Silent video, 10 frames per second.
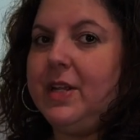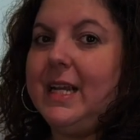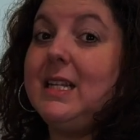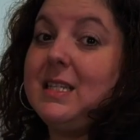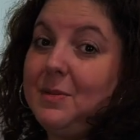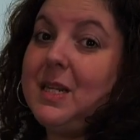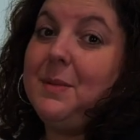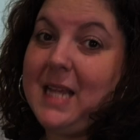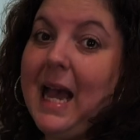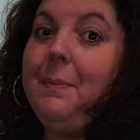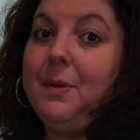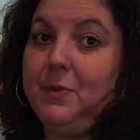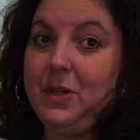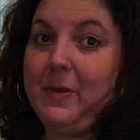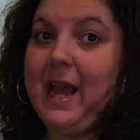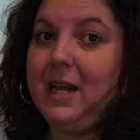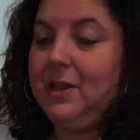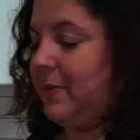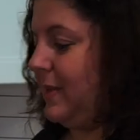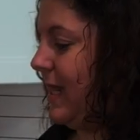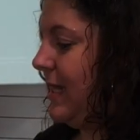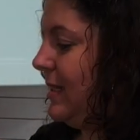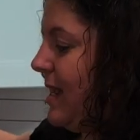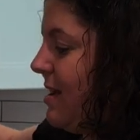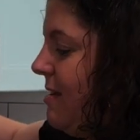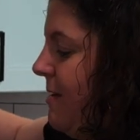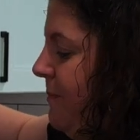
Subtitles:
that can sometimes happen when you add those things in.